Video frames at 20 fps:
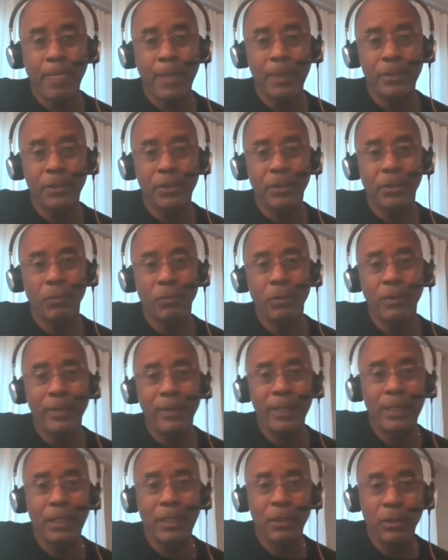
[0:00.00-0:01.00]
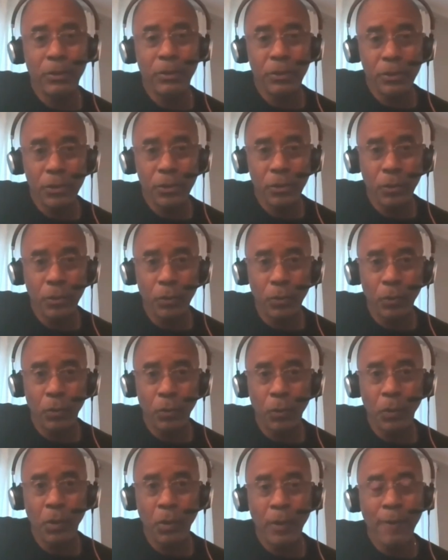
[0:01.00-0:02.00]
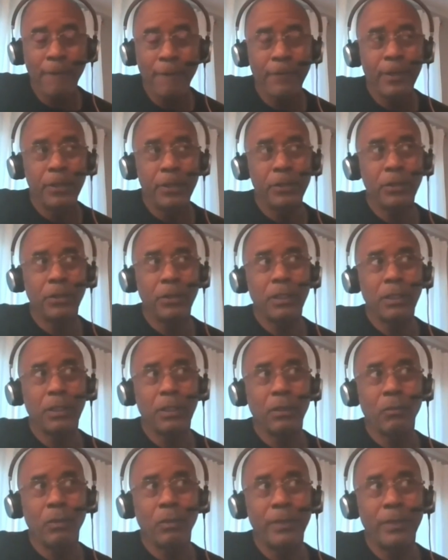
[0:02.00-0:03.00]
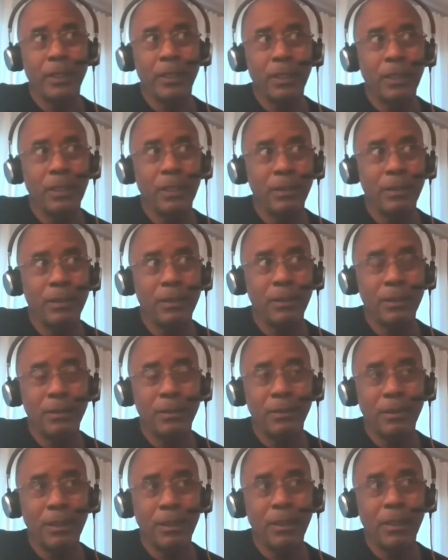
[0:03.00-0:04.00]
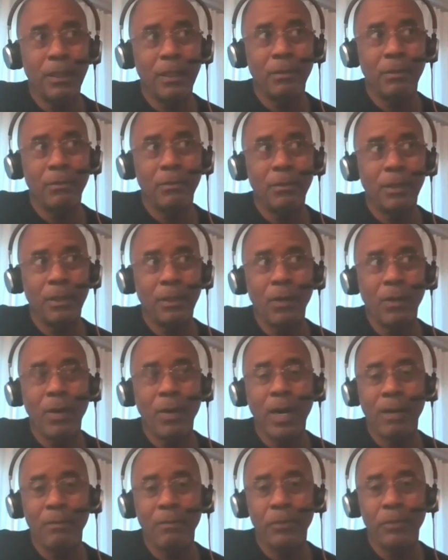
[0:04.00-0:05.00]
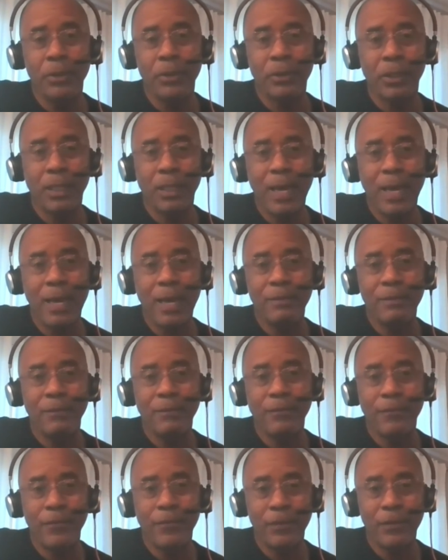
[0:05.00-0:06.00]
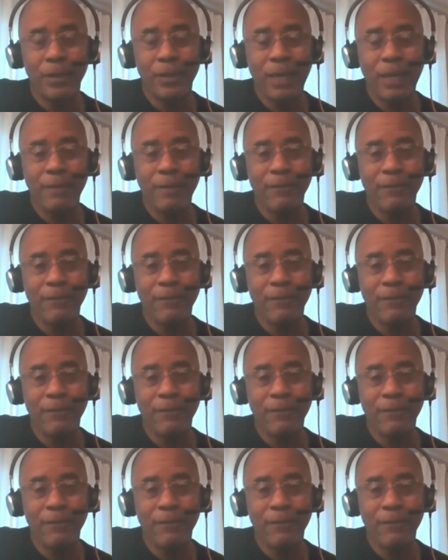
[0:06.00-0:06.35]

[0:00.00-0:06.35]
so the women can go to school, so that the women can, go out and build a life for